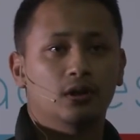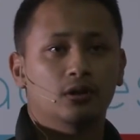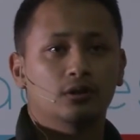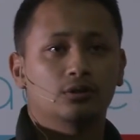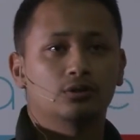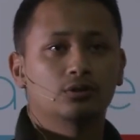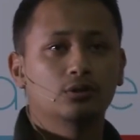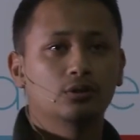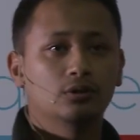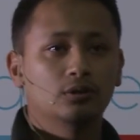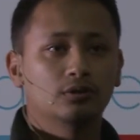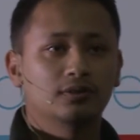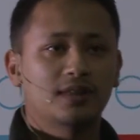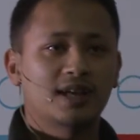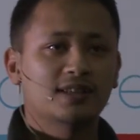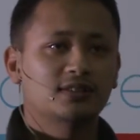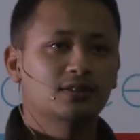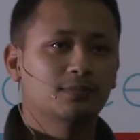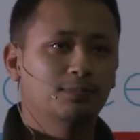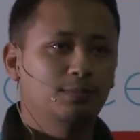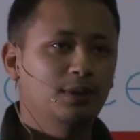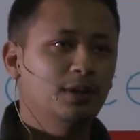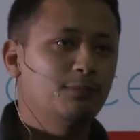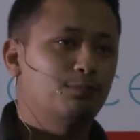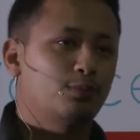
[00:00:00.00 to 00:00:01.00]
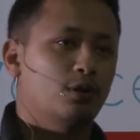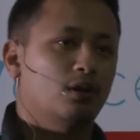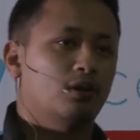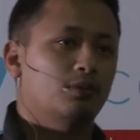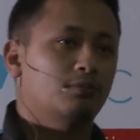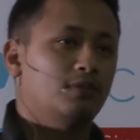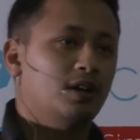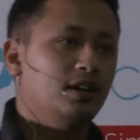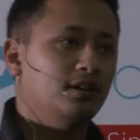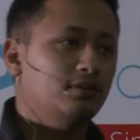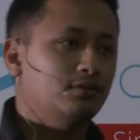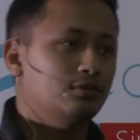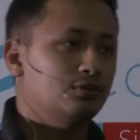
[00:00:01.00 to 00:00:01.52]
So that's a big problem,
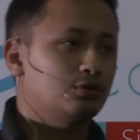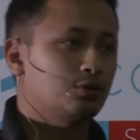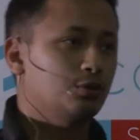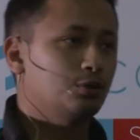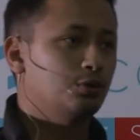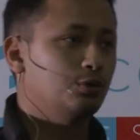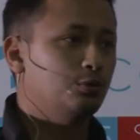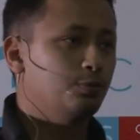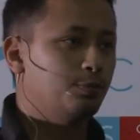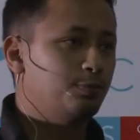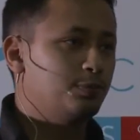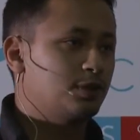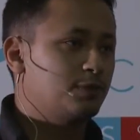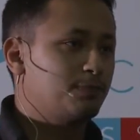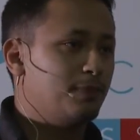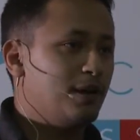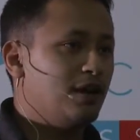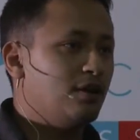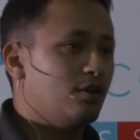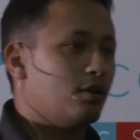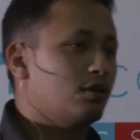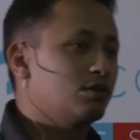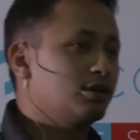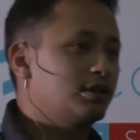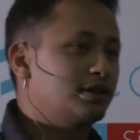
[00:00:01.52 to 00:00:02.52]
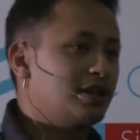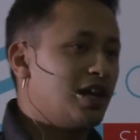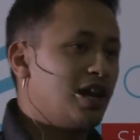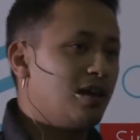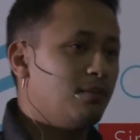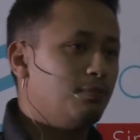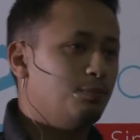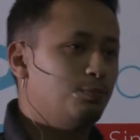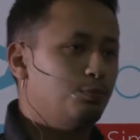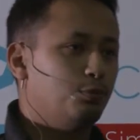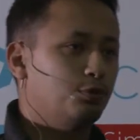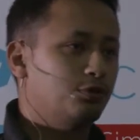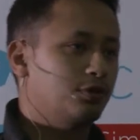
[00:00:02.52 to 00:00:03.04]
right? So you spend all the
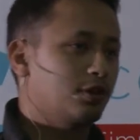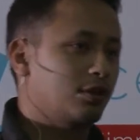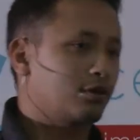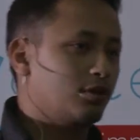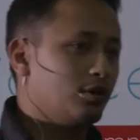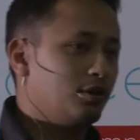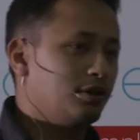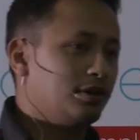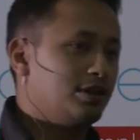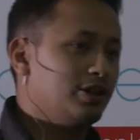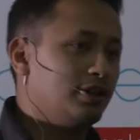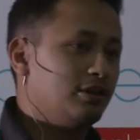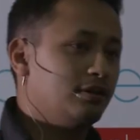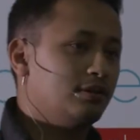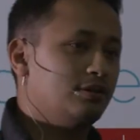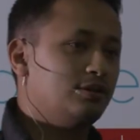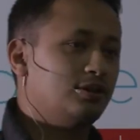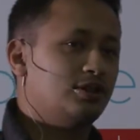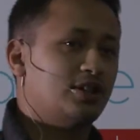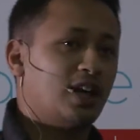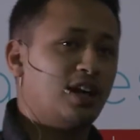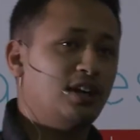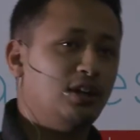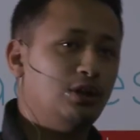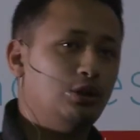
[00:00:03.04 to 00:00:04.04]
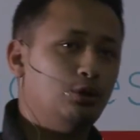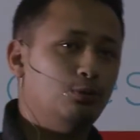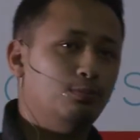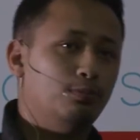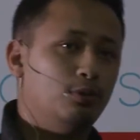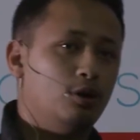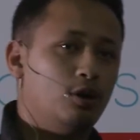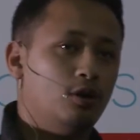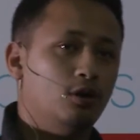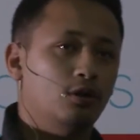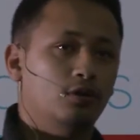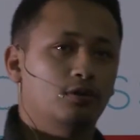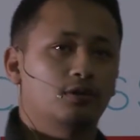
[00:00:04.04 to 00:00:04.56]
time, put the content, sign in your
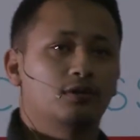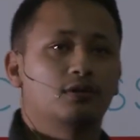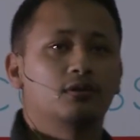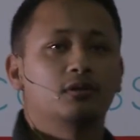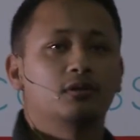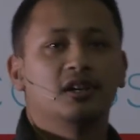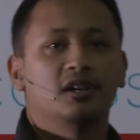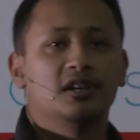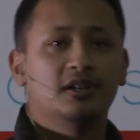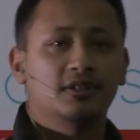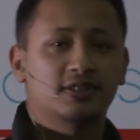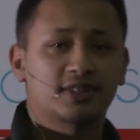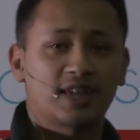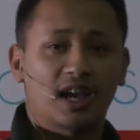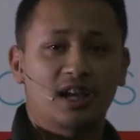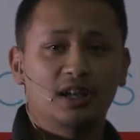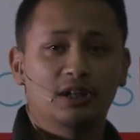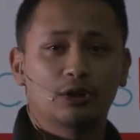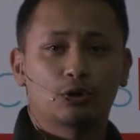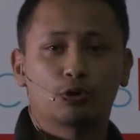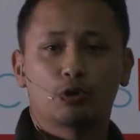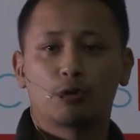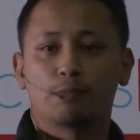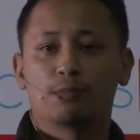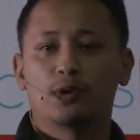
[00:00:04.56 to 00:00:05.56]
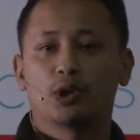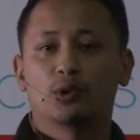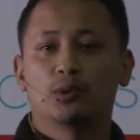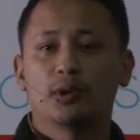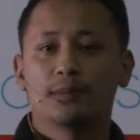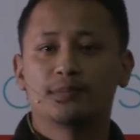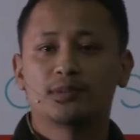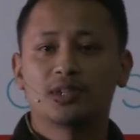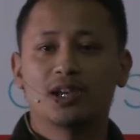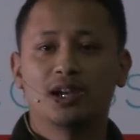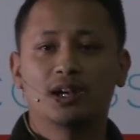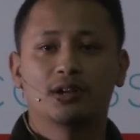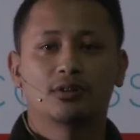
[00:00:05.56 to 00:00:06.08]
blog, sign a corporate
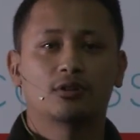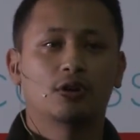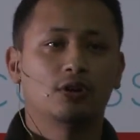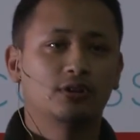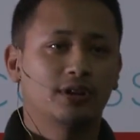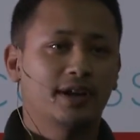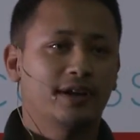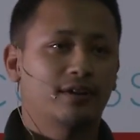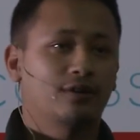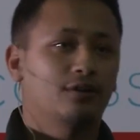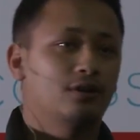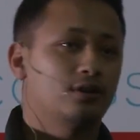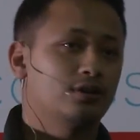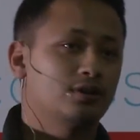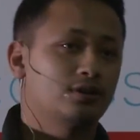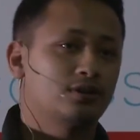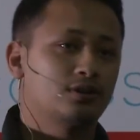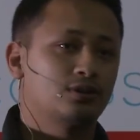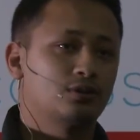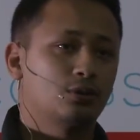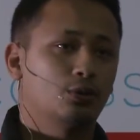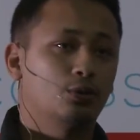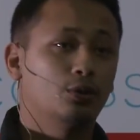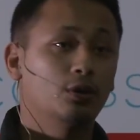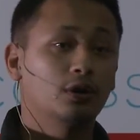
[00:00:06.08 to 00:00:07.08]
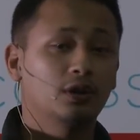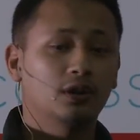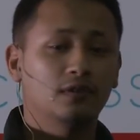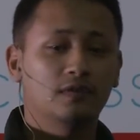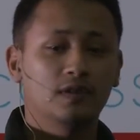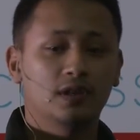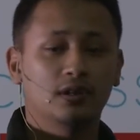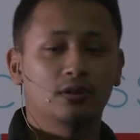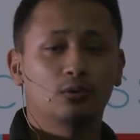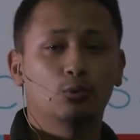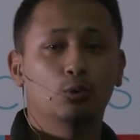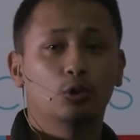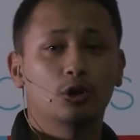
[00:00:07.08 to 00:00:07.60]
website, contact us, or
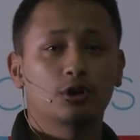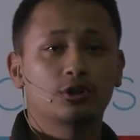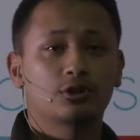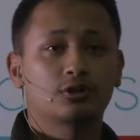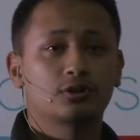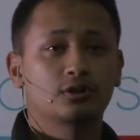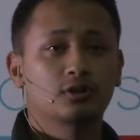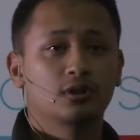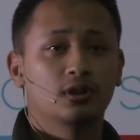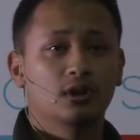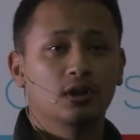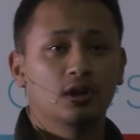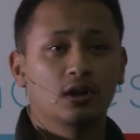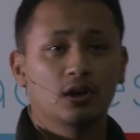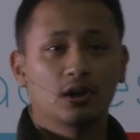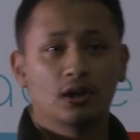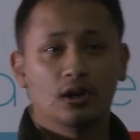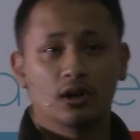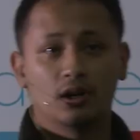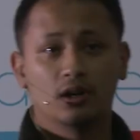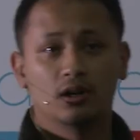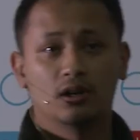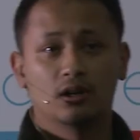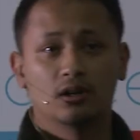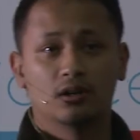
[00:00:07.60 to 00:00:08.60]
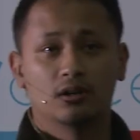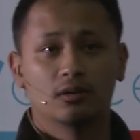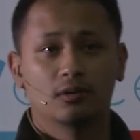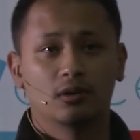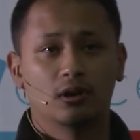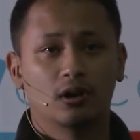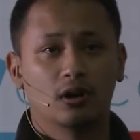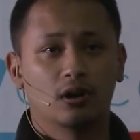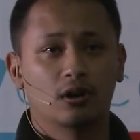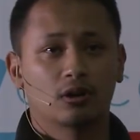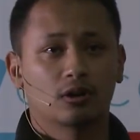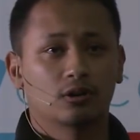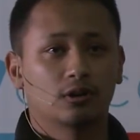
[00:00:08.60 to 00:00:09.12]
even worse,
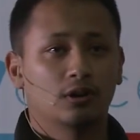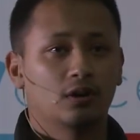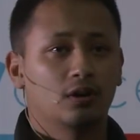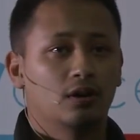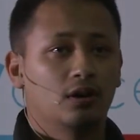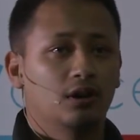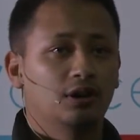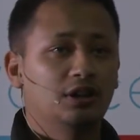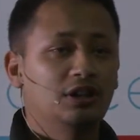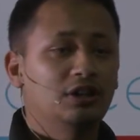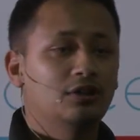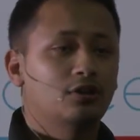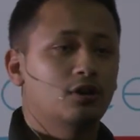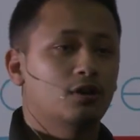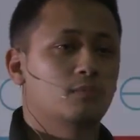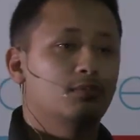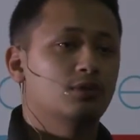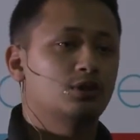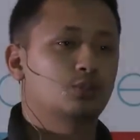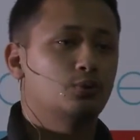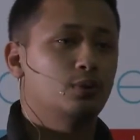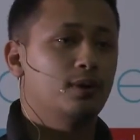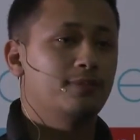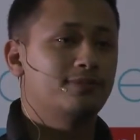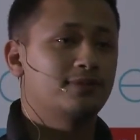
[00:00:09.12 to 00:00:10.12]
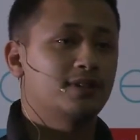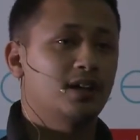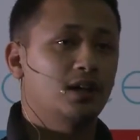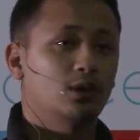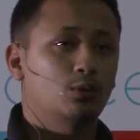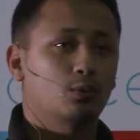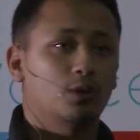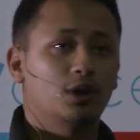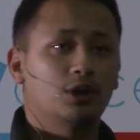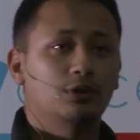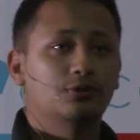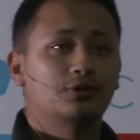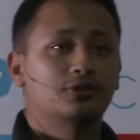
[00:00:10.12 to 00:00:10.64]
an e-commerce website
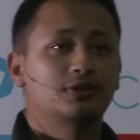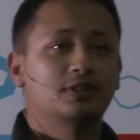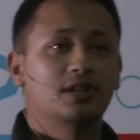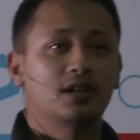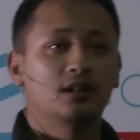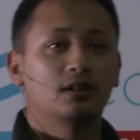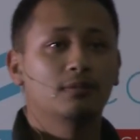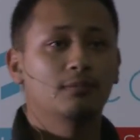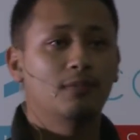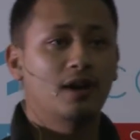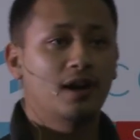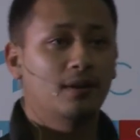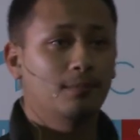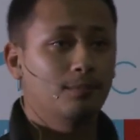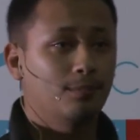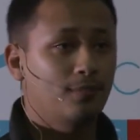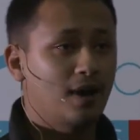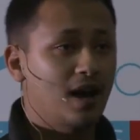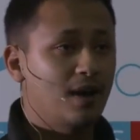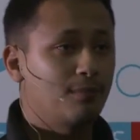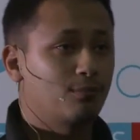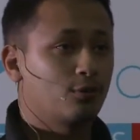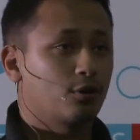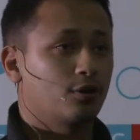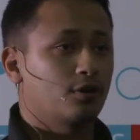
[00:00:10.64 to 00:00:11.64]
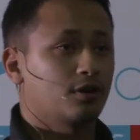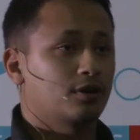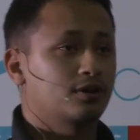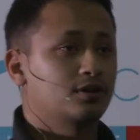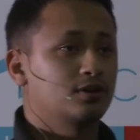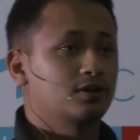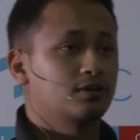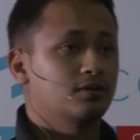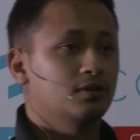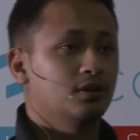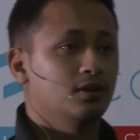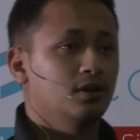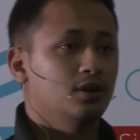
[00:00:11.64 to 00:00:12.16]
where you sell and buy
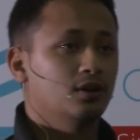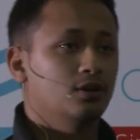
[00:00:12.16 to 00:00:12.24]
products.